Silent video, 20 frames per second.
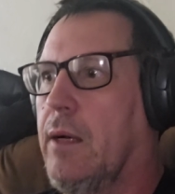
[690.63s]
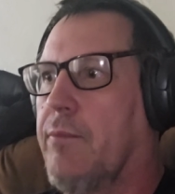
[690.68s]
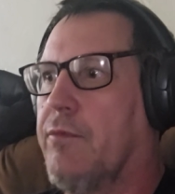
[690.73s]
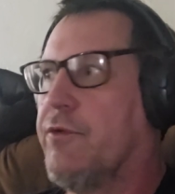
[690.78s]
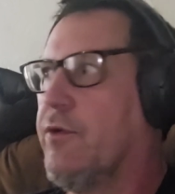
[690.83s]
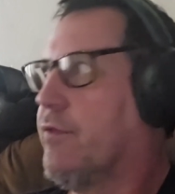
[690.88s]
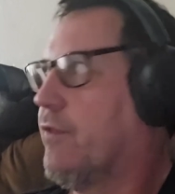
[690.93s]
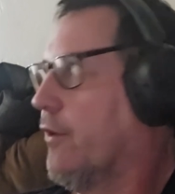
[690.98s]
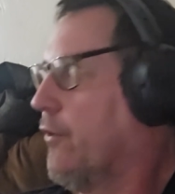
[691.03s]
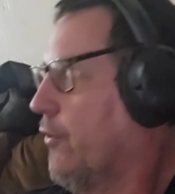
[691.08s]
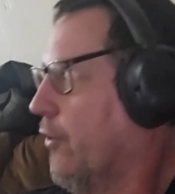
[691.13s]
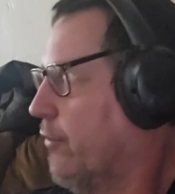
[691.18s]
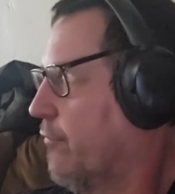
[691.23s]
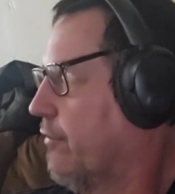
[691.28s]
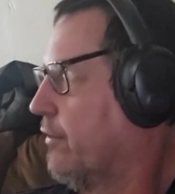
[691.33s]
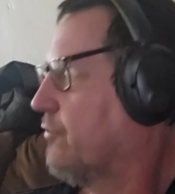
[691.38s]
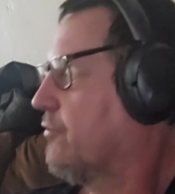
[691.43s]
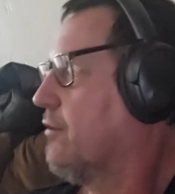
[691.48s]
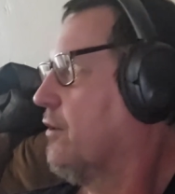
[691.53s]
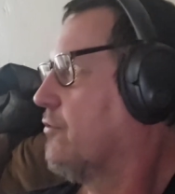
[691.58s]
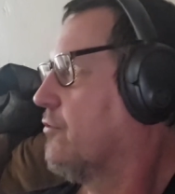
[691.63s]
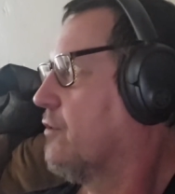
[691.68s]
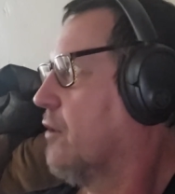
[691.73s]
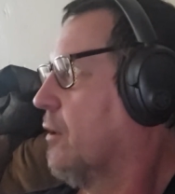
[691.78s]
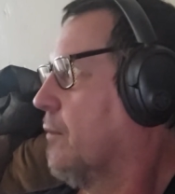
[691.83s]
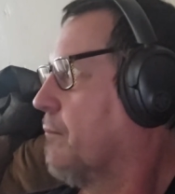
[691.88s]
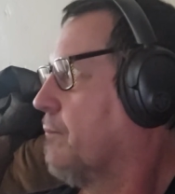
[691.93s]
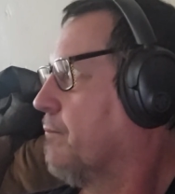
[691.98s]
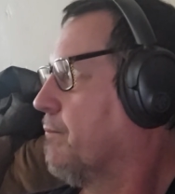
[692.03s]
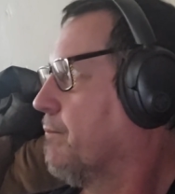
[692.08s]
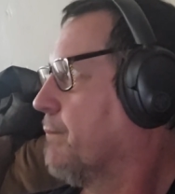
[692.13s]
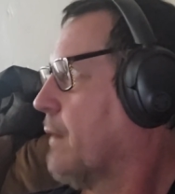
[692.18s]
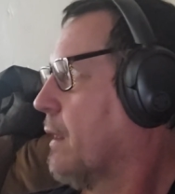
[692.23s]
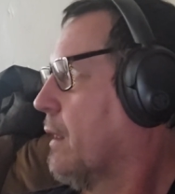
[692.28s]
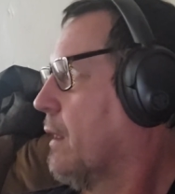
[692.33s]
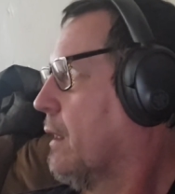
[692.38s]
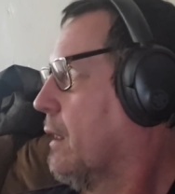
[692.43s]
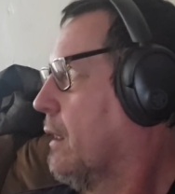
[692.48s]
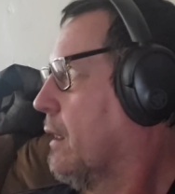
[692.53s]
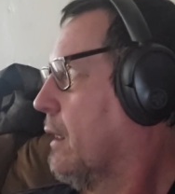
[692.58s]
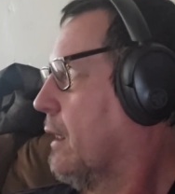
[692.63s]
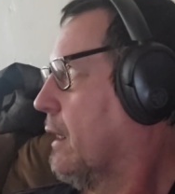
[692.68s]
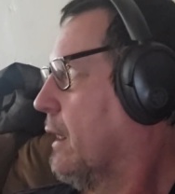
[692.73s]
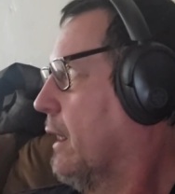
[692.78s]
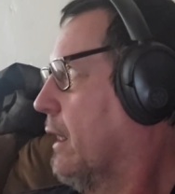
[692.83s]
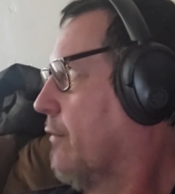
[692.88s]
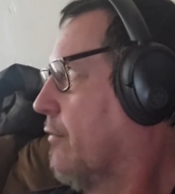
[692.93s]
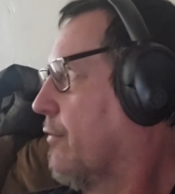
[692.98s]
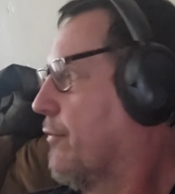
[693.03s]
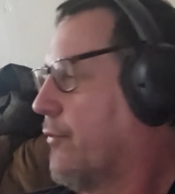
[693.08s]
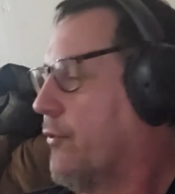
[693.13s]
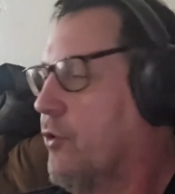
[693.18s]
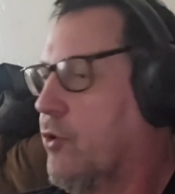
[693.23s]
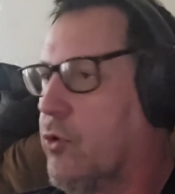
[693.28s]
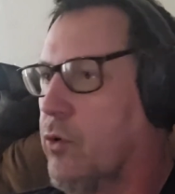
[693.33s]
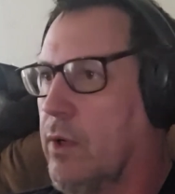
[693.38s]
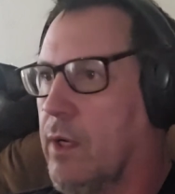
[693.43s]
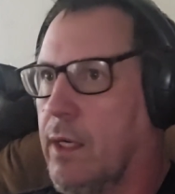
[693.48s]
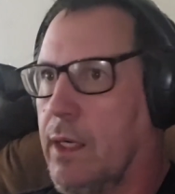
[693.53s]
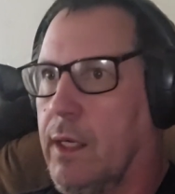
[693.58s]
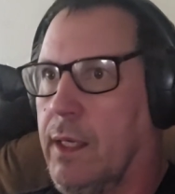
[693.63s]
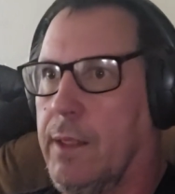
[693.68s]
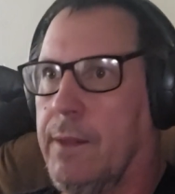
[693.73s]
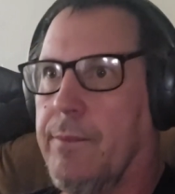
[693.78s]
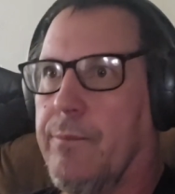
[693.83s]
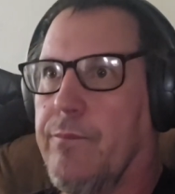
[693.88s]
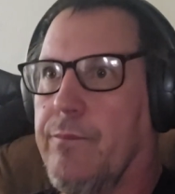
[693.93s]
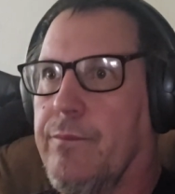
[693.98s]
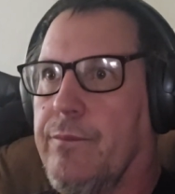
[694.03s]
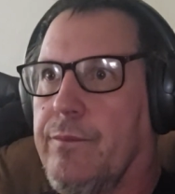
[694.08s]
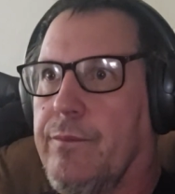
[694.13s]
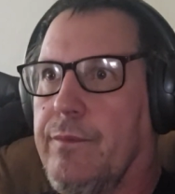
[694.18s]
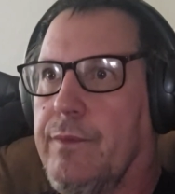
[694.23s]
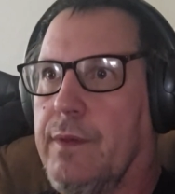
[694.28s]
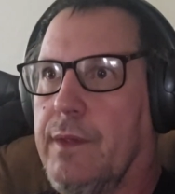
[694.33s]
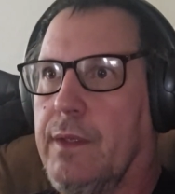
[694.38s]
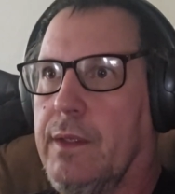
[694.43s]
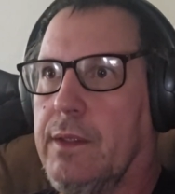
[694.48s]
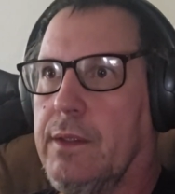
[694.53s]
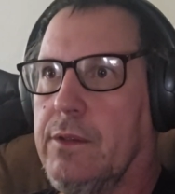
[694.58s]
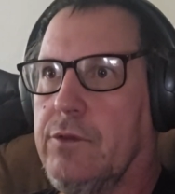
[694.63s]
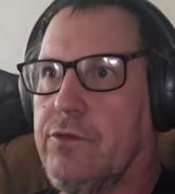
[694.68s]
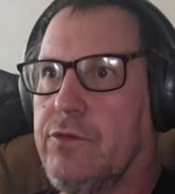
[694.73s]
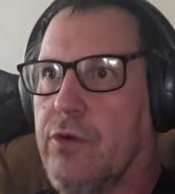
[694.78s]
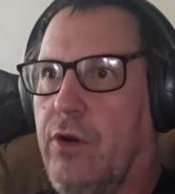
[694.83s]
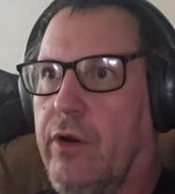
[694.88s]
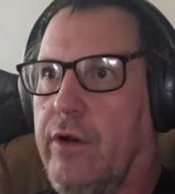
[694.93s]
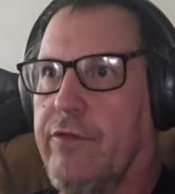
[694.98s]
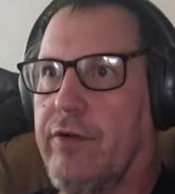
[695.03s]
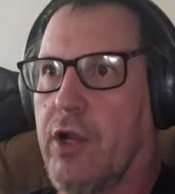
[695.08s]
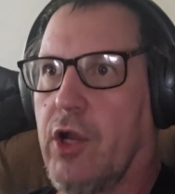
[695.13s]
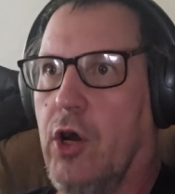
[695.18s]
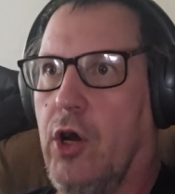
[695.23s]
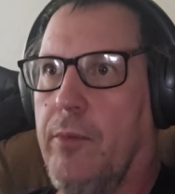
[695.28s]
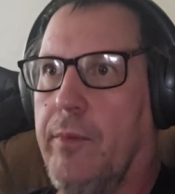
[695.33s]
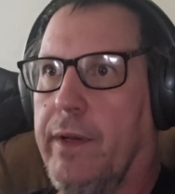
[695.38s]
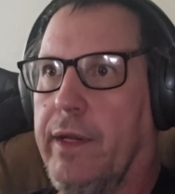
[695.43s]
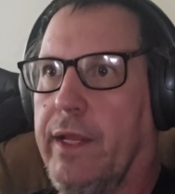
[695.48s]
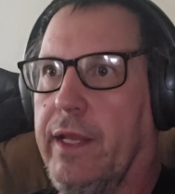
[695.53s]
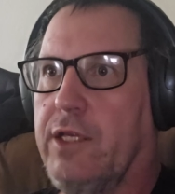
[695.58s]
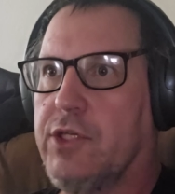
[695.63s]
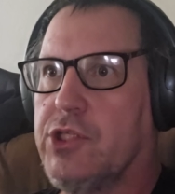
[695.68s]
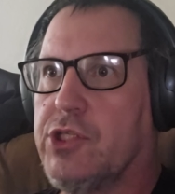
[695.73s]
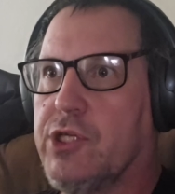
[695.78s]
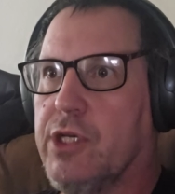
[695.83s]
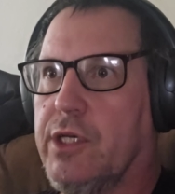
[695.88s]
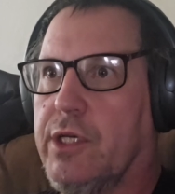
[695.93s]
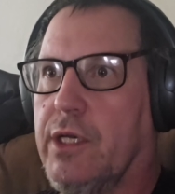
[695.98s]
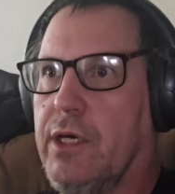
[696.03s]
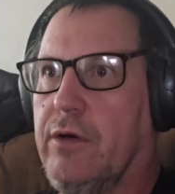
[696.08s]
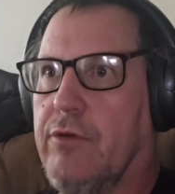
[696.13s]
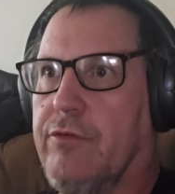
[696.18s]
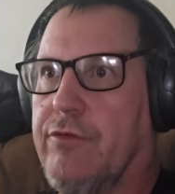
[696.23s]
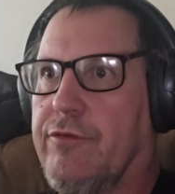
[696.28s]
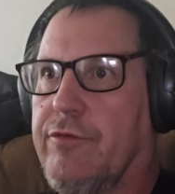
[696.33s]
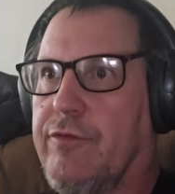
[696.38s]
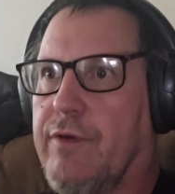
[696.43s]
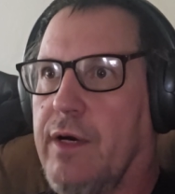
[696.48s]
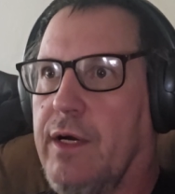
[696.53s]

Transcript: through the nervous system and through sort of a culmination of